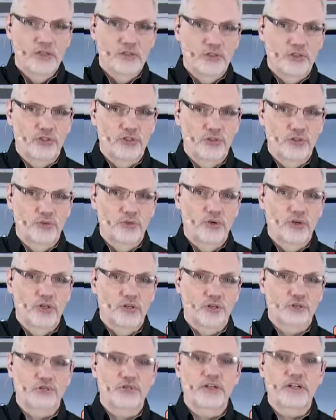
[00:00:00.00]
to
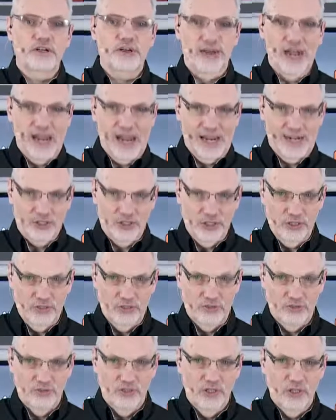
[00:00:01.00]
trigger
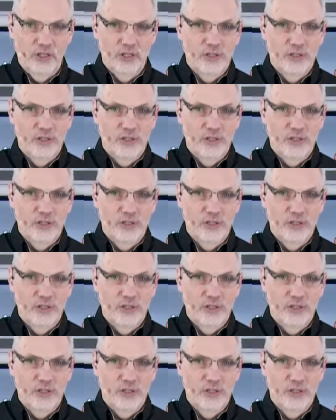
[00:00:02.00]
actions.